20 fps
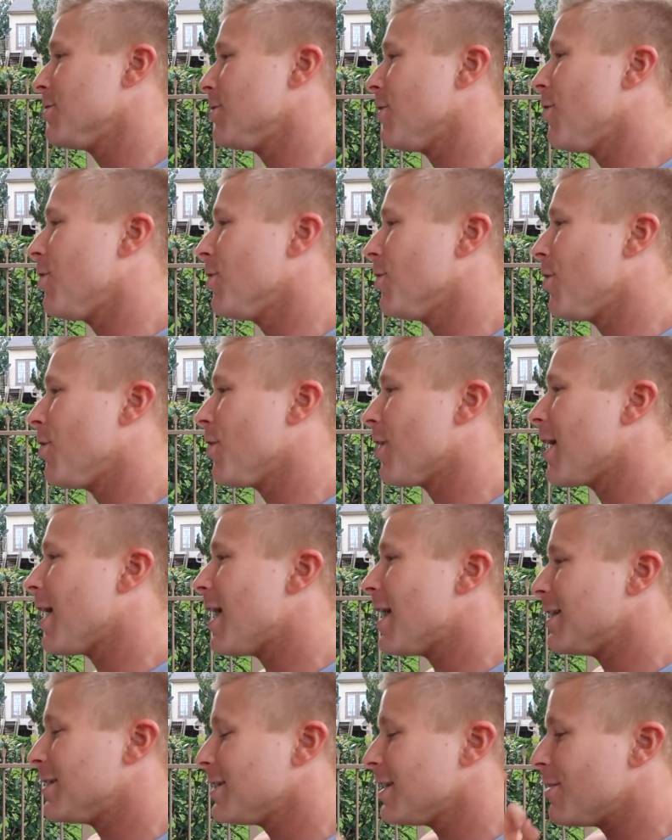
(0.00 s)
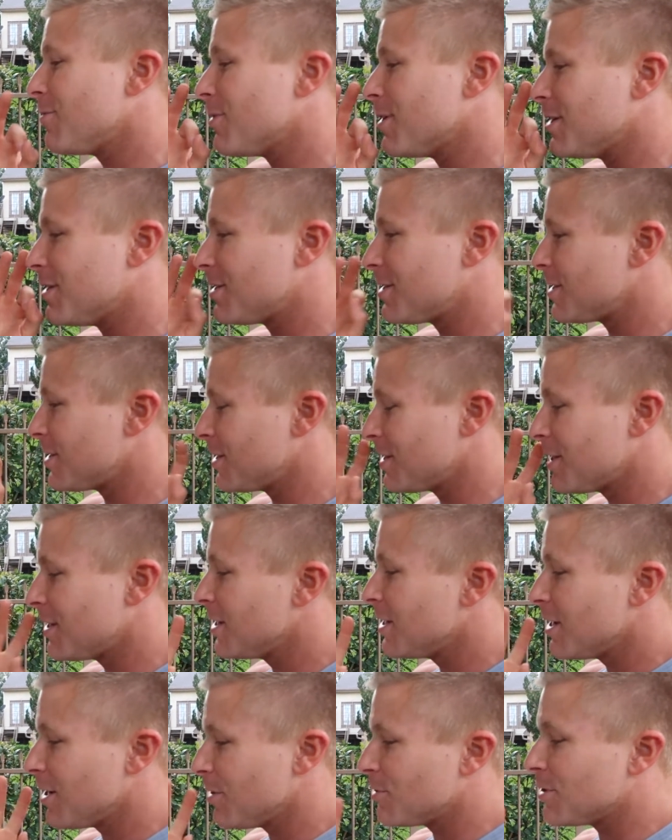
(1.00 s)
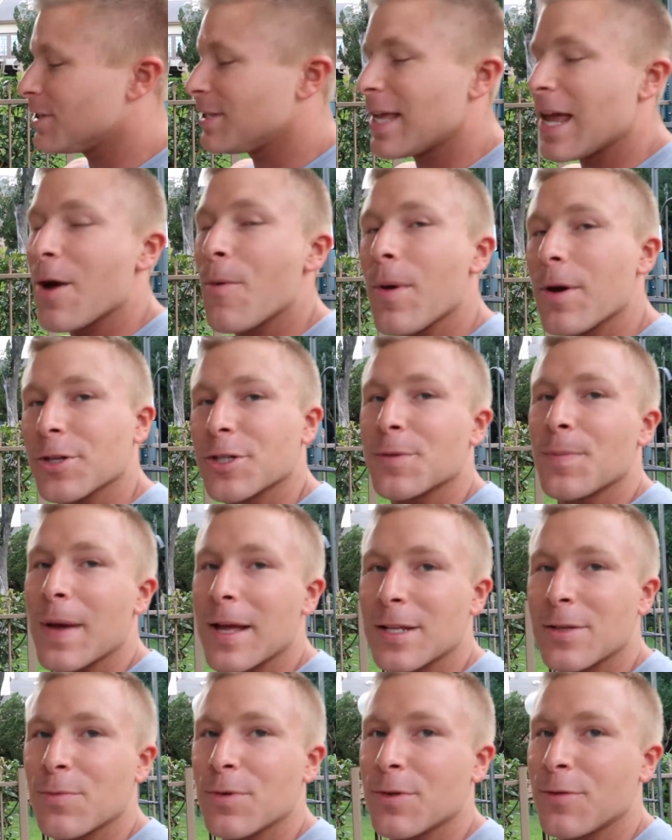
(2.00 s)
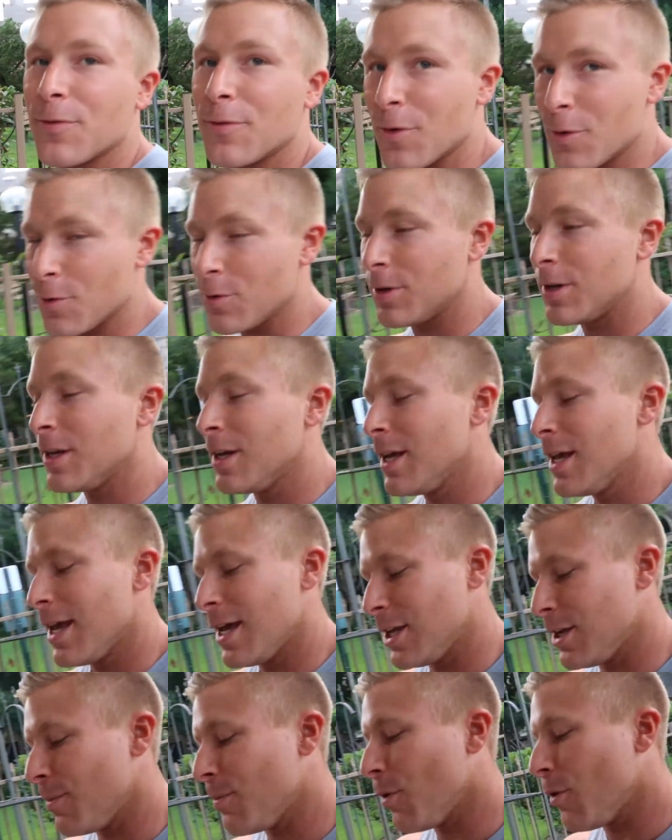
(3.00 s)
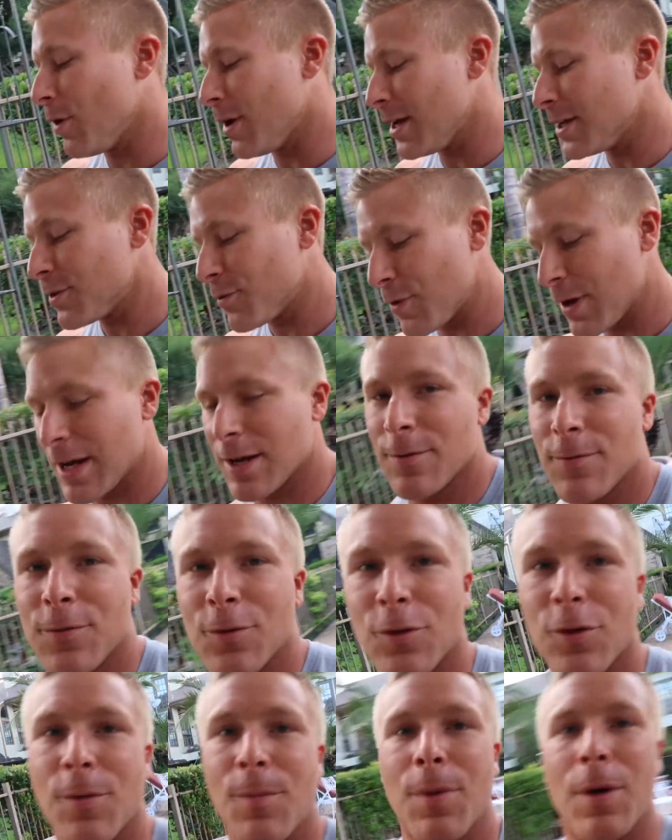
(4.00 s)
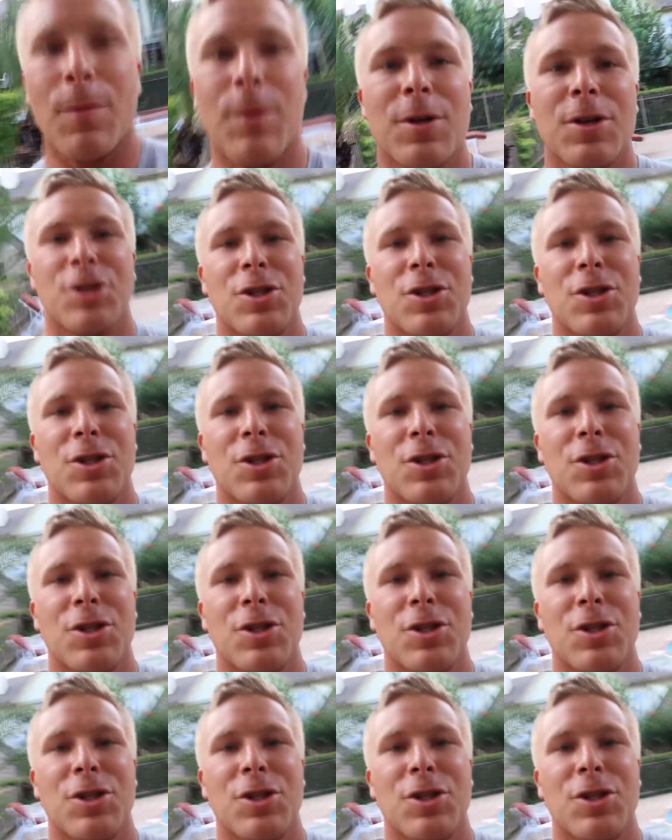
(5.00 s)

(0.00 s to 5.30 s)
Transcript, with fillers: So all in all, guys, it was a day well spent with food, and your boy is freaking full. But we're